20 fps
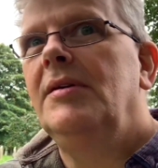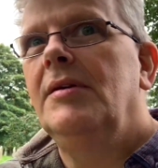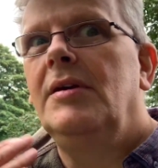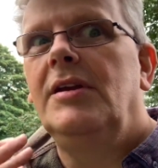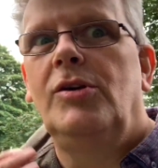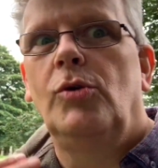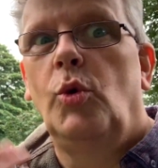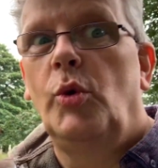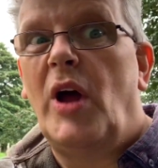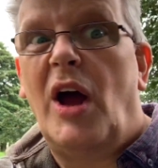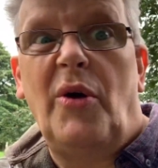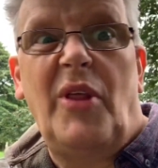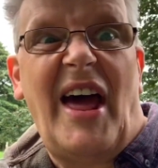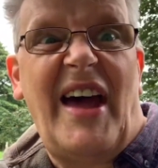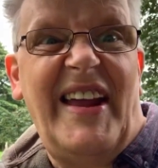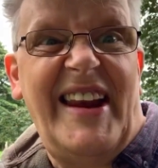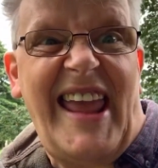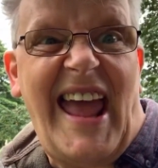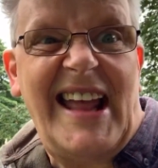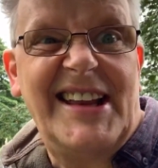You all know that I
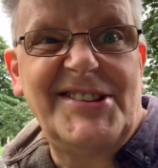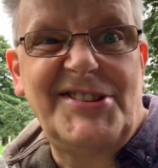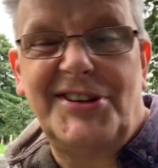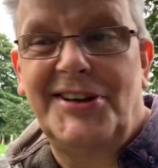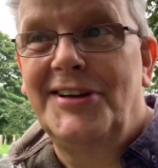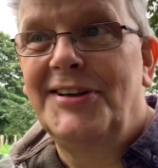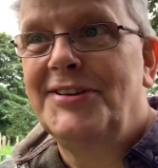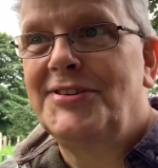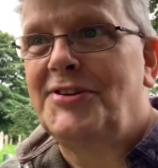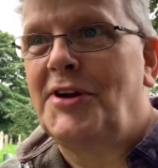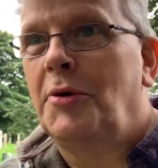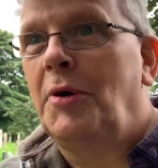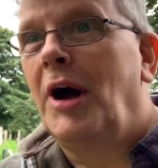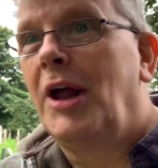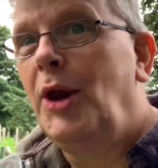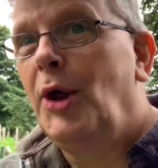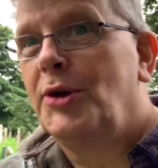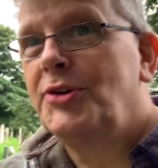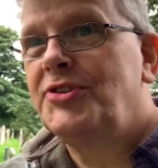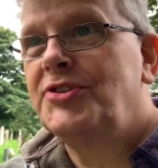had cancer, so I
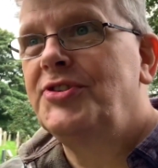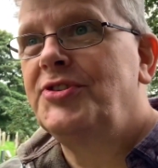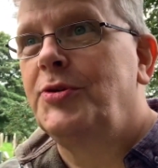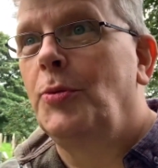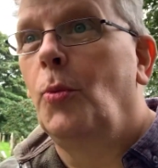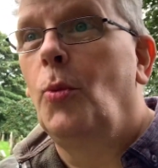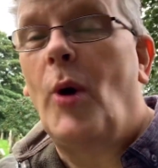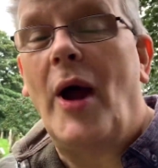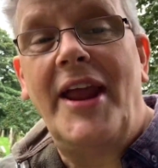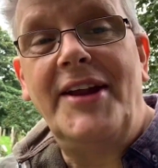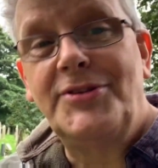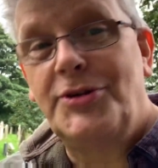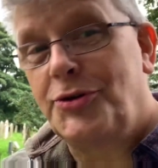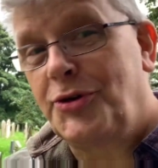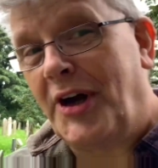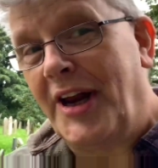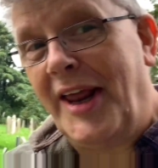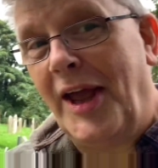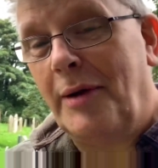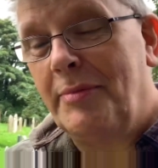lost some weight to
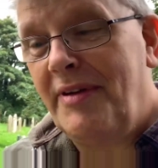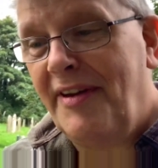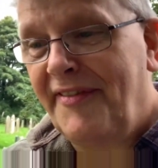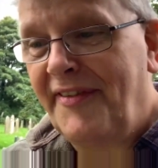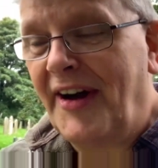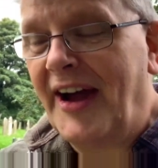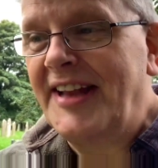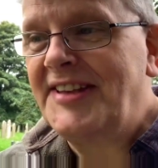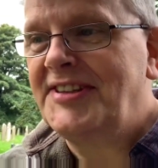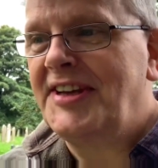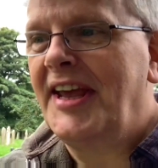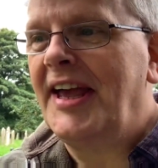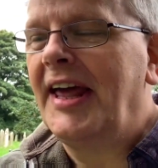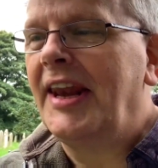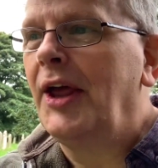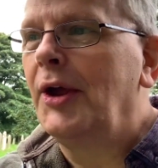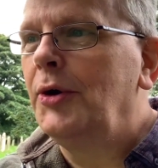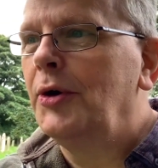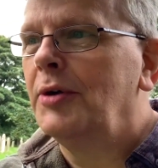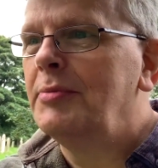try and help me fight it, and
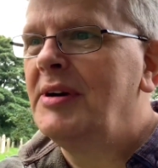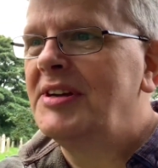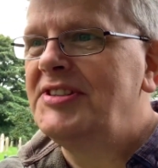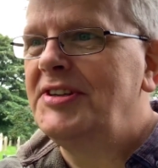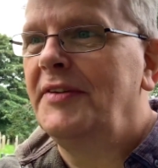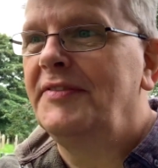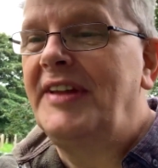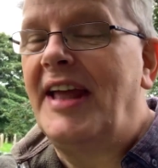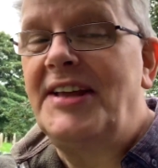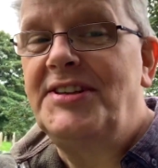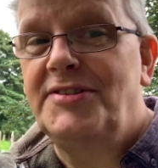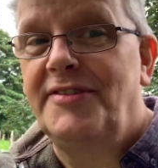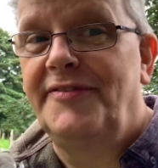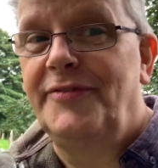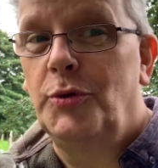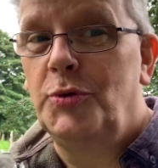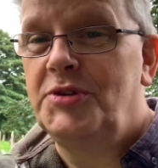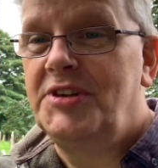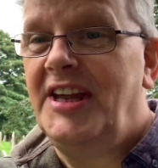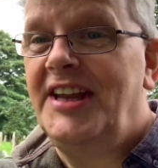I got myself down to
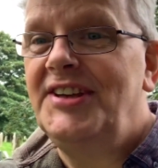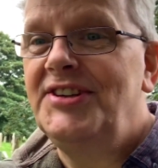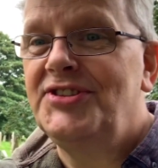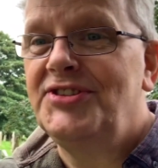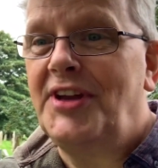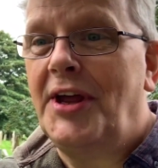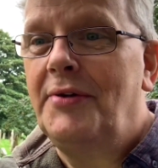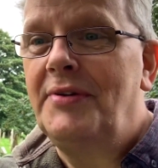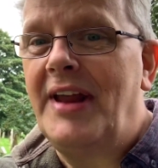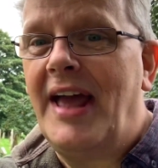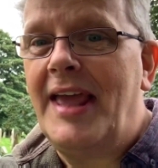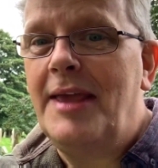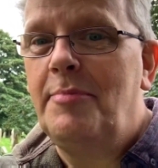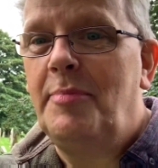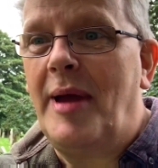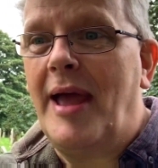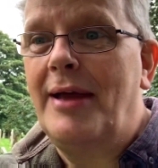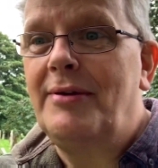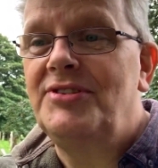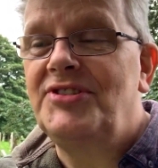14 stone, 8
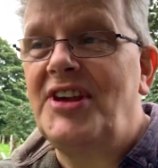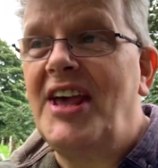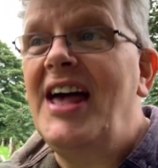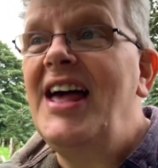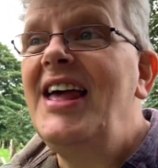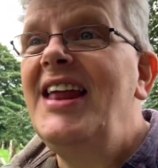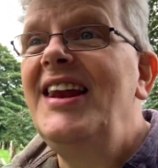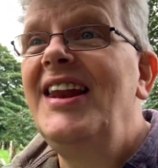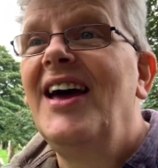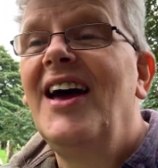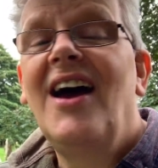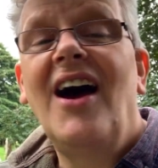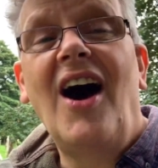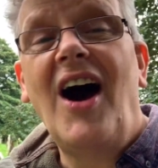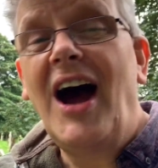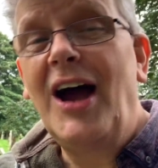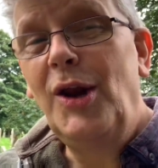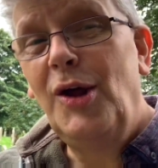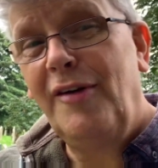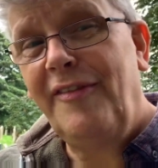pounds, and
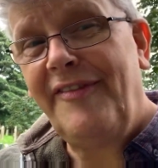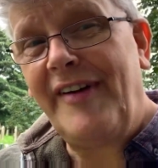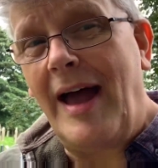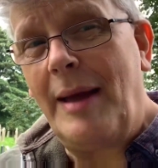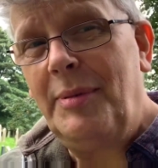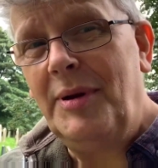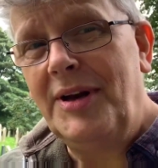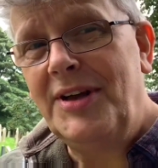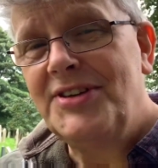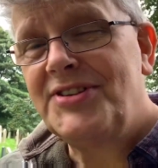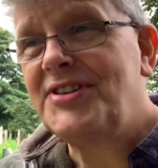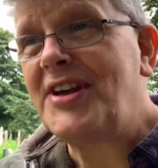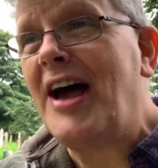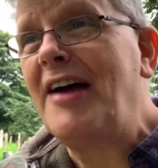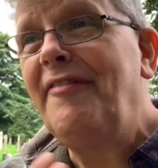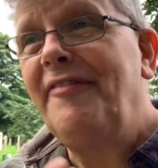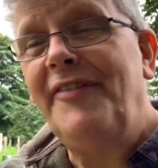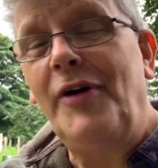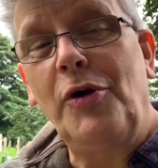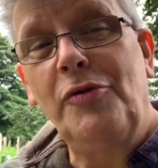I looked fabulous. I
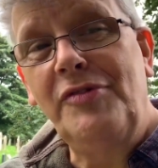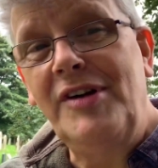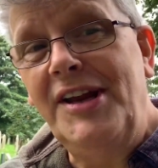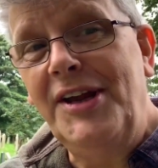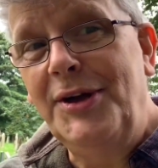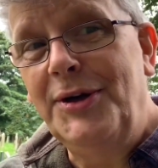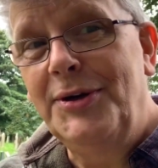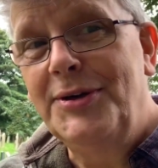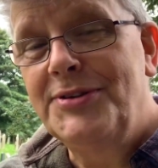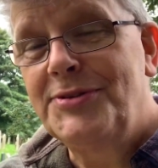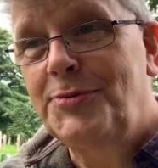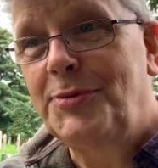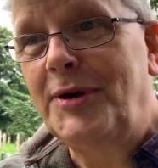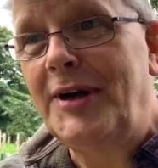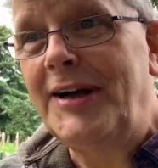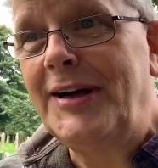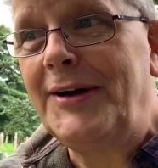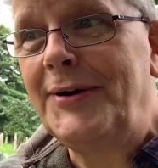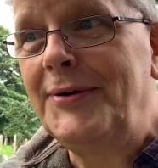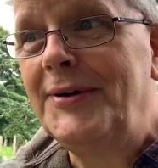felt really good as
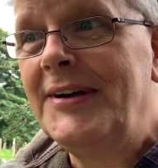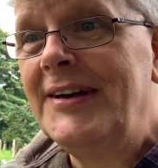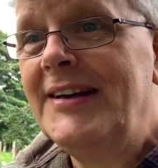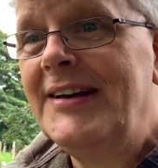well.